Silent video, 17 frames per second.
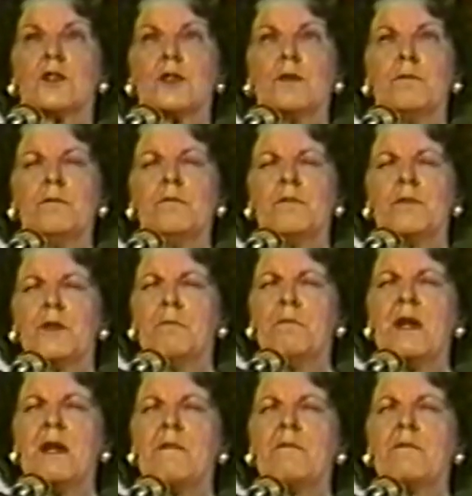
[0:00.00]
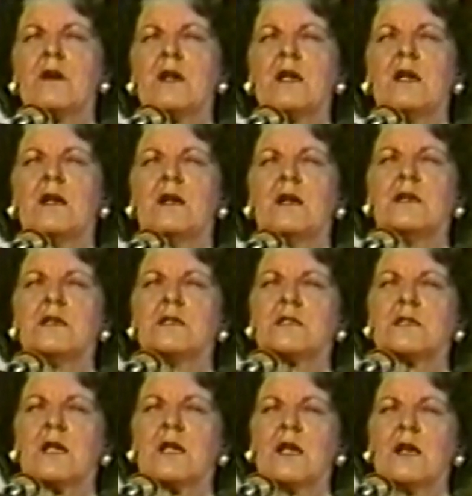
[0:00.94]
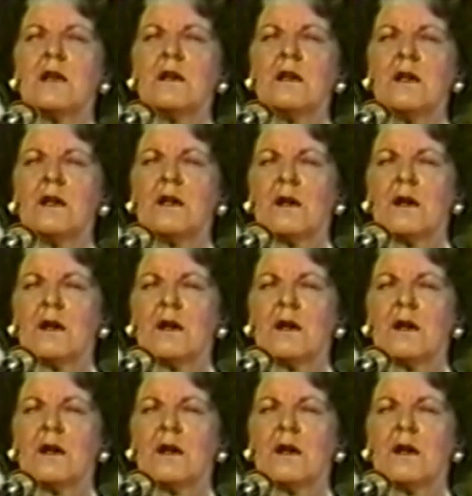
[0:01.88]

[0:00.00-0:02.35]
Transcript: The memory is in